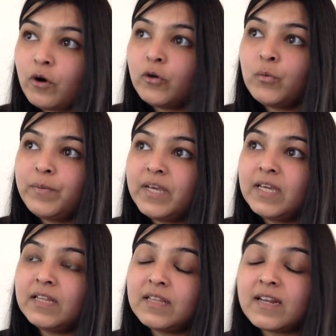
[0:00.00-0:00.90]
to be
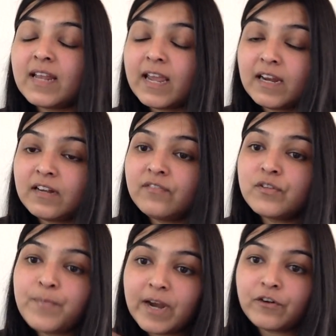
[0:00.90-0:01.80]
in the negative
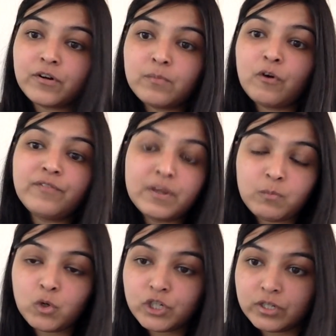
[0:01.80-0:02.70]
spectrum of
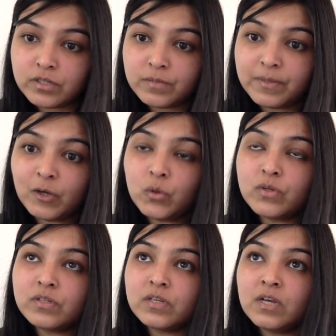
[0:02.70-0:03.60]
emotions,
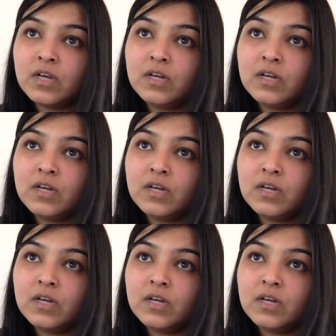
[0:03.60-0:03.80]
because